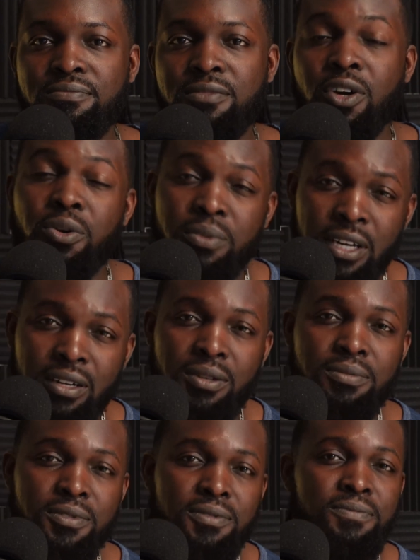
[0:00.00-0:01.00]
Hope that
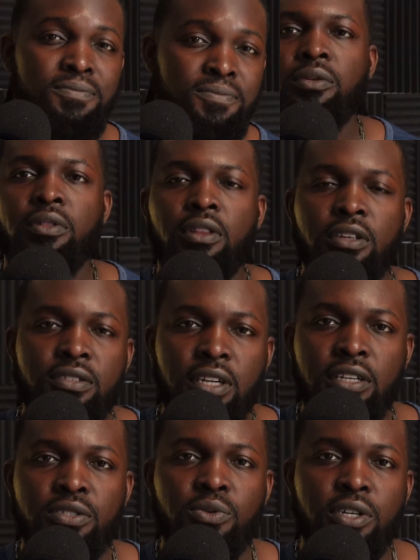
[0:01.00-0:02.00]
helps. This
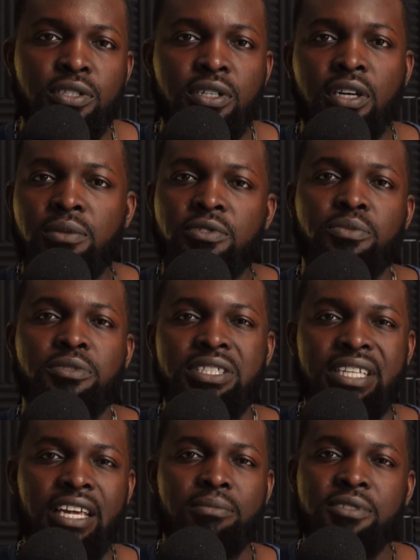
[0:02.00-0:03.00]
next question comes from
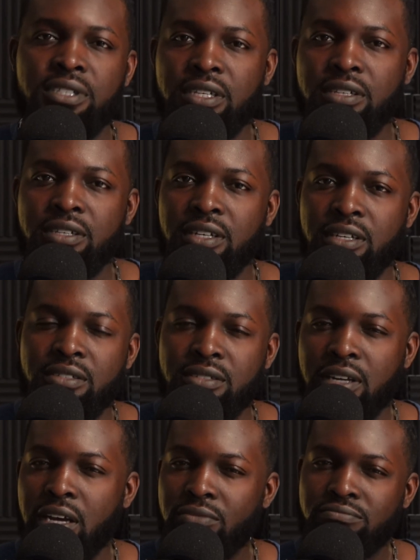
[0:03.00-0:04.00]
JMC Dids.
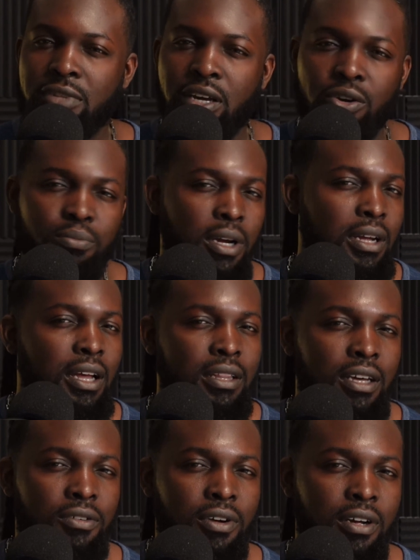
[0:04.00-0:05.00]
I hope I got
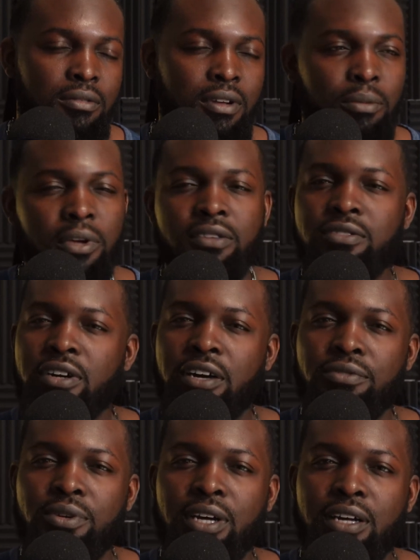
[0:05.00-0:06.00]
that right. I may start
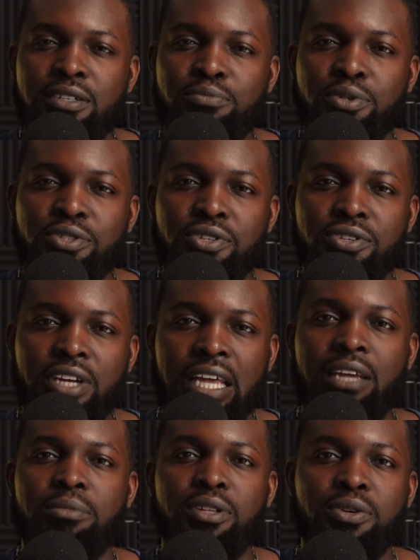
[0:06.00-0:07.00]
having you guys put your
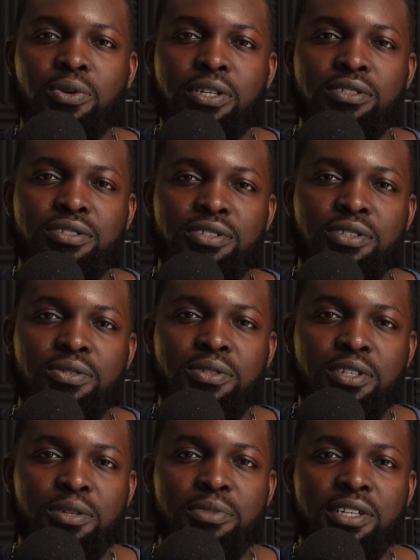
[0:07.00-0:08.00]
name in the questions too, a
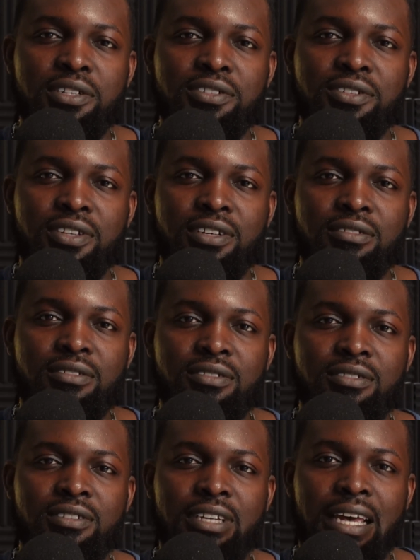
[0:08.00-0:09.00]
little bit easier than
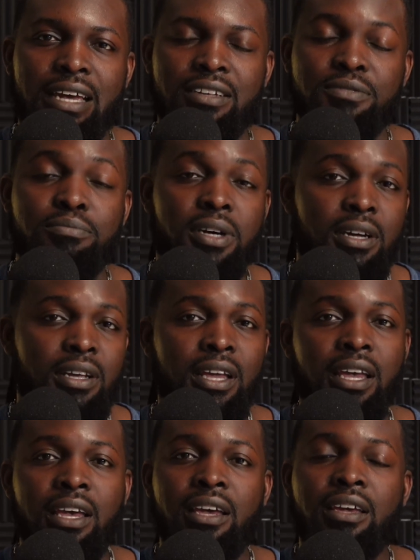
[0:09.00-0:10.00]
tags. But
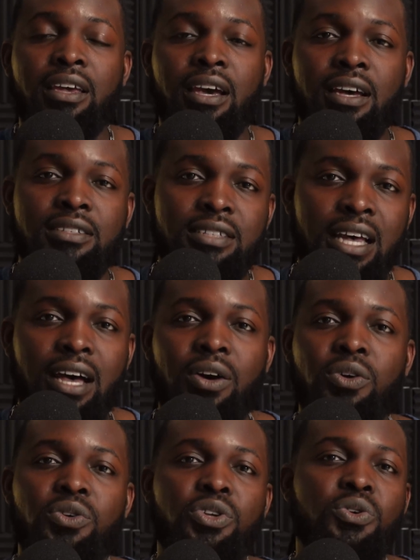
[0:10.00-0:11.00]
he asks,
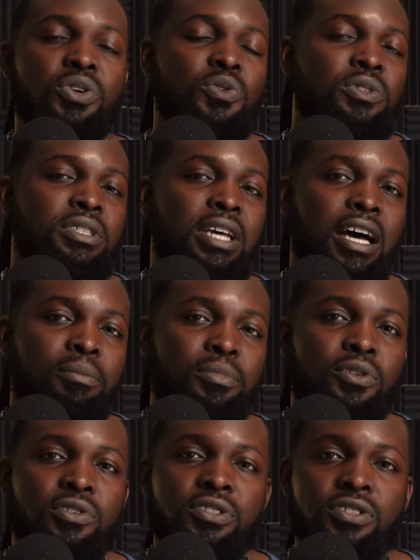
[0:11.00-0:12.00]
how do you stop
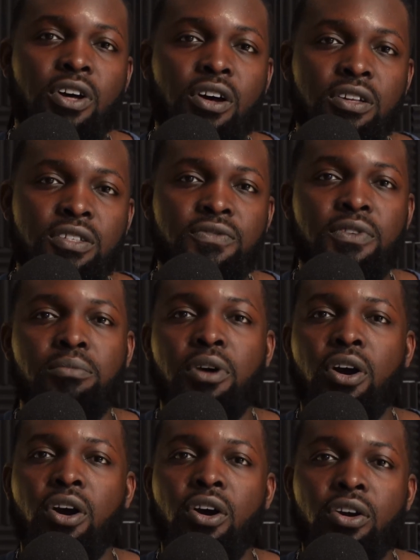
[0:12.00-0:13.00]
your sauce from
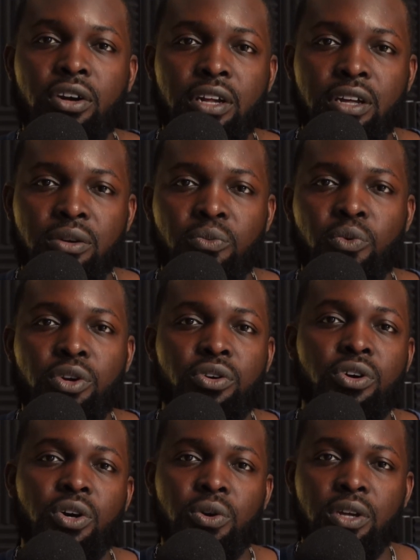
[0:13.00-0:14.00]
hardening when you're
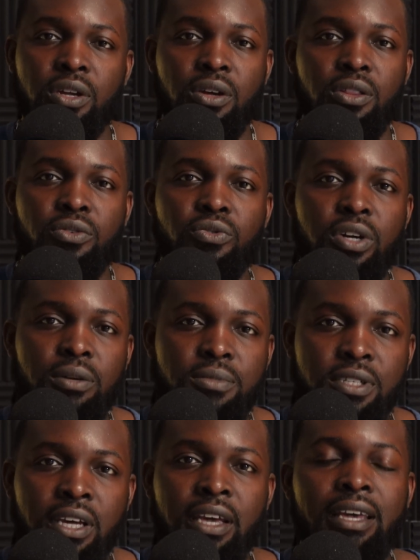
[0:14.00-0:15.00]
coating it on the
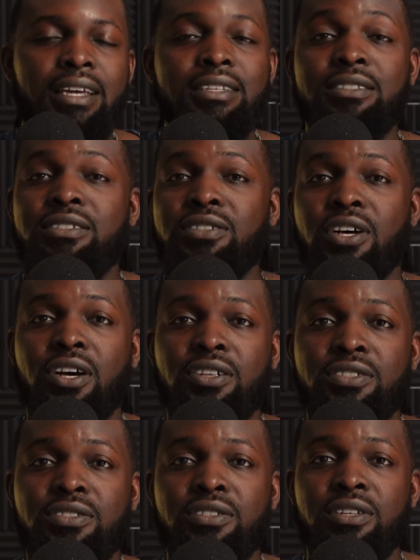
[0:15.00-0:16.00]
ribs? Is the
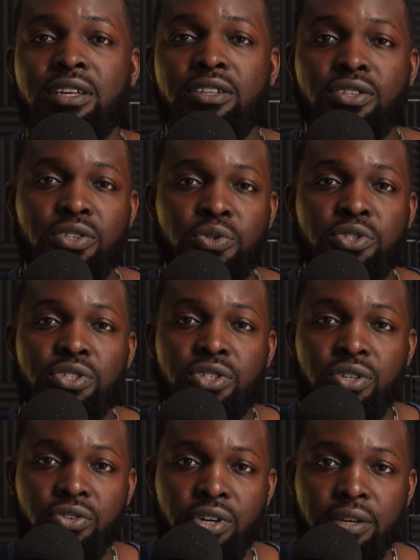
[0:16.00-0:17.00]
sauce too
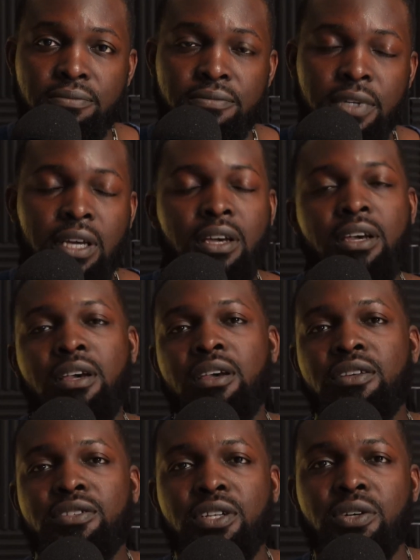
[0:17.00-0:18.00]
sugary?
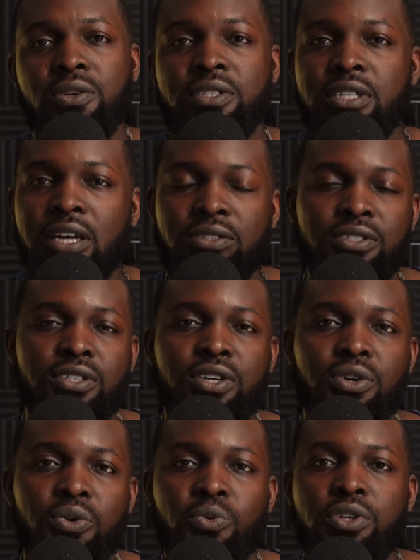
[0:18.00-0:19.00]
So it sounds as
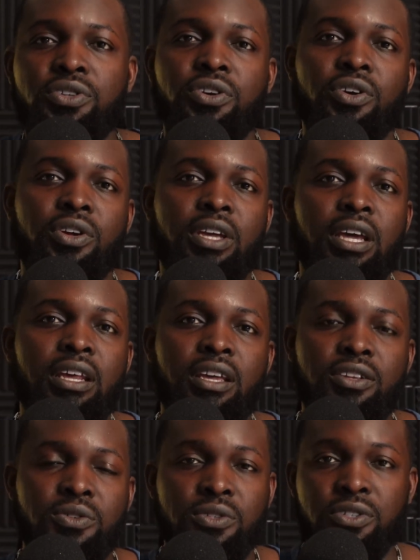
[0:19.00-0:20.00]
though what you're getting
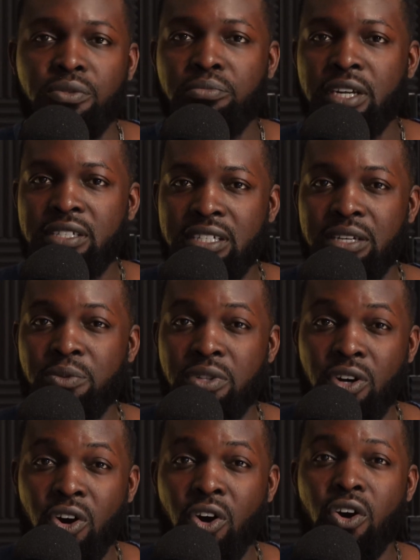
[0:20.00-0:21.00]
into is you're basically getting with
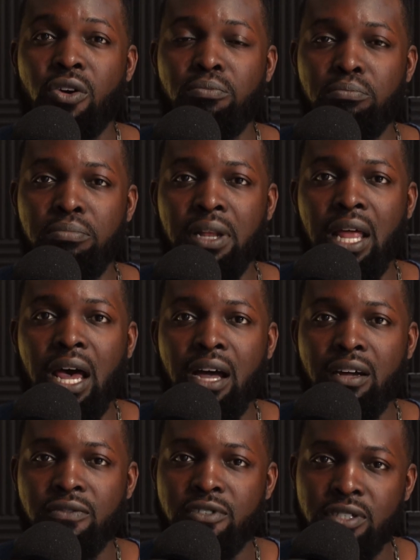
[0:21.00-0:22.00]
a hard
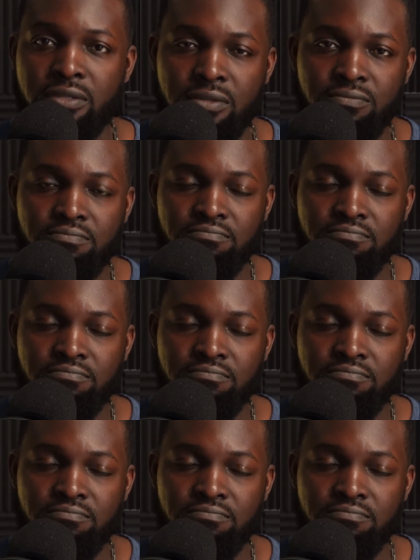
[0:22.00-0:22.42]
block of just,